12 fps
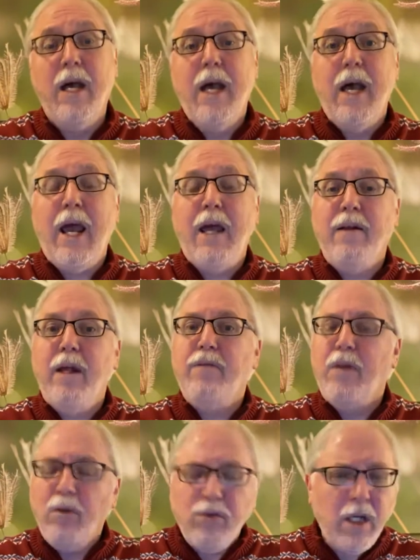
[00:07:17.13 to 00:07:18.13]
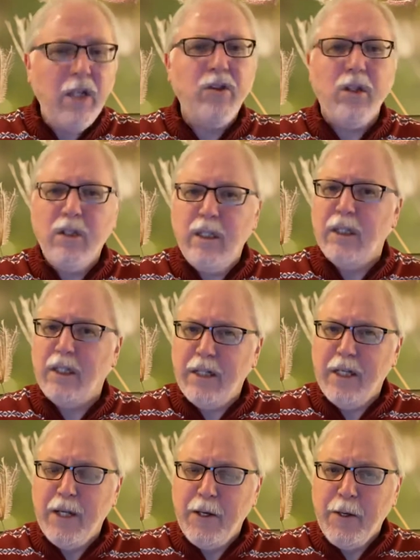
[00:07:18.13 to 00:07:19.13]
and those things are
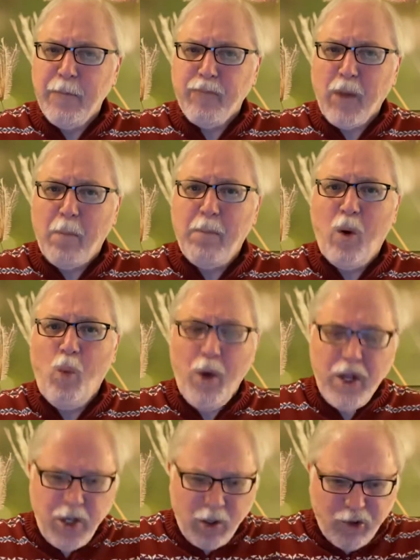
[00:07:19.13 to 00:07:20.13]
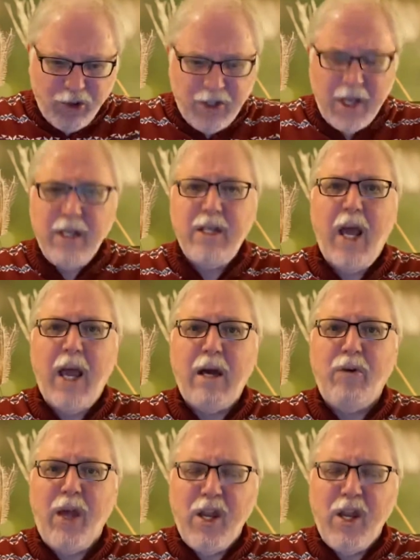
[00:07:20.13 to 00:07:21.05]
good. But when you sit down